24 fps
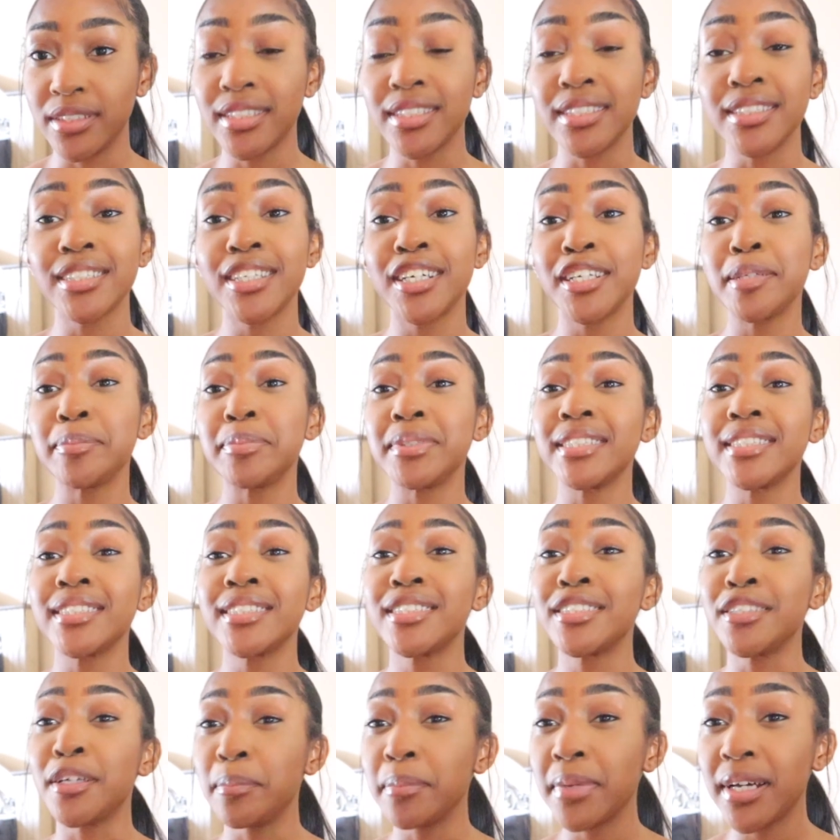There's gonna be
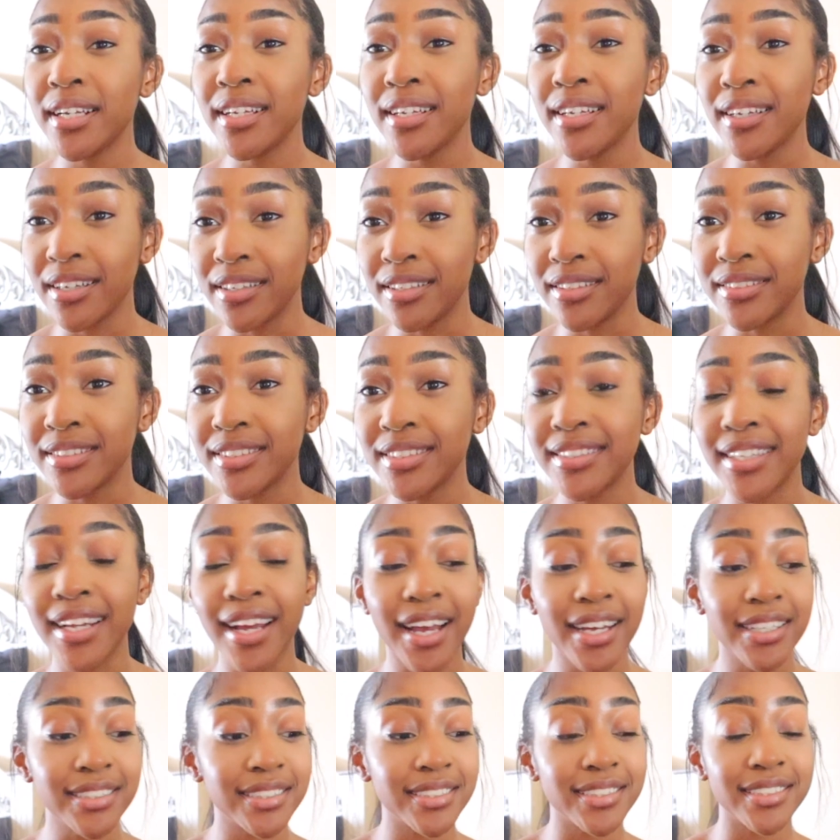somebody else that
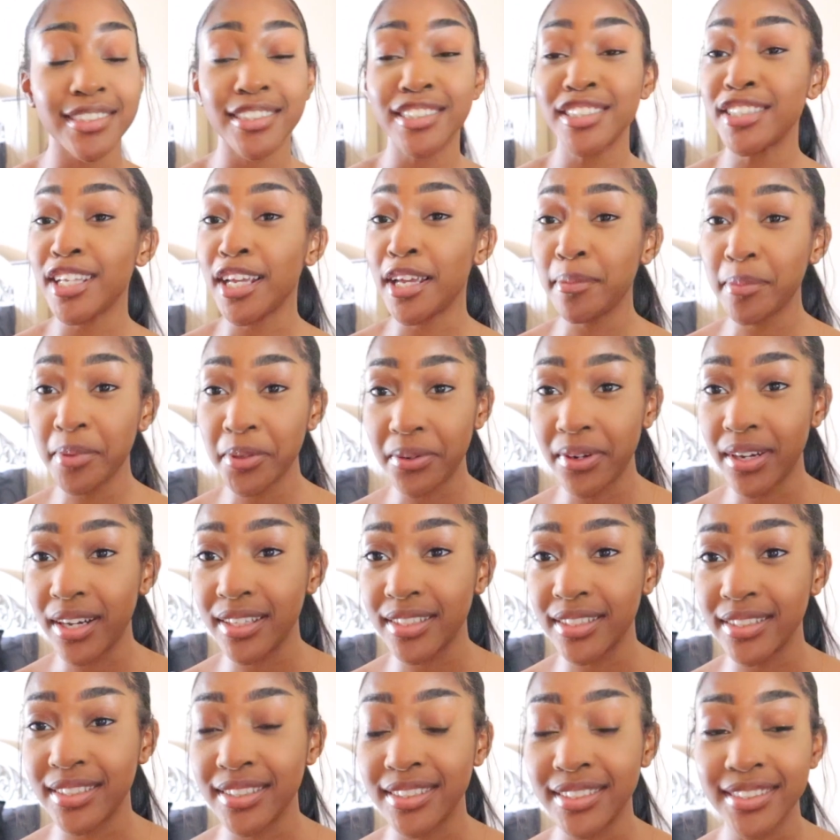has these same
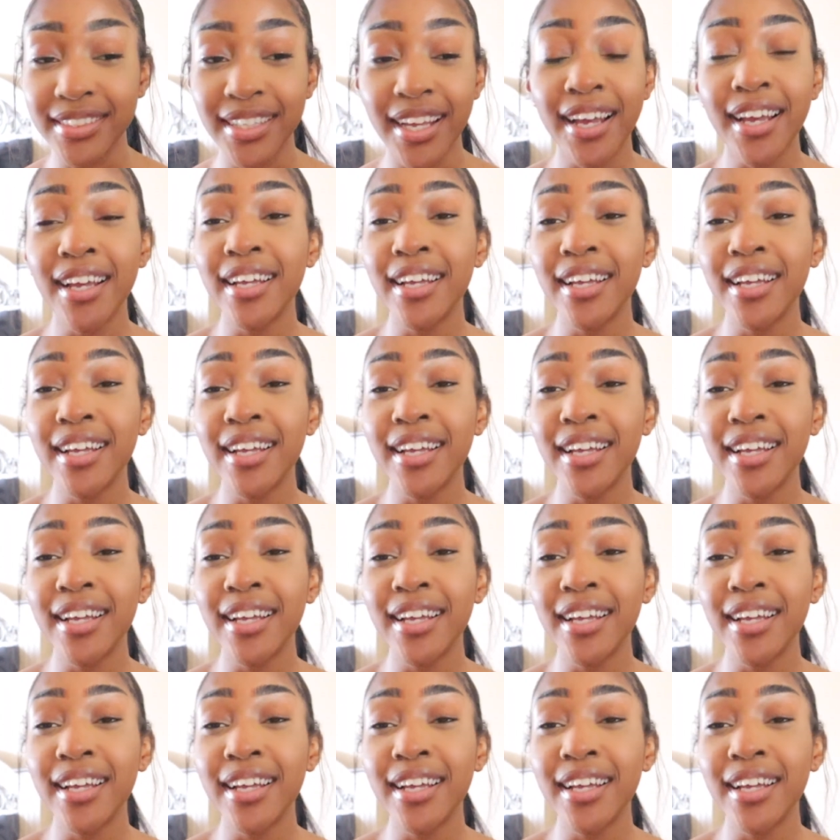qualities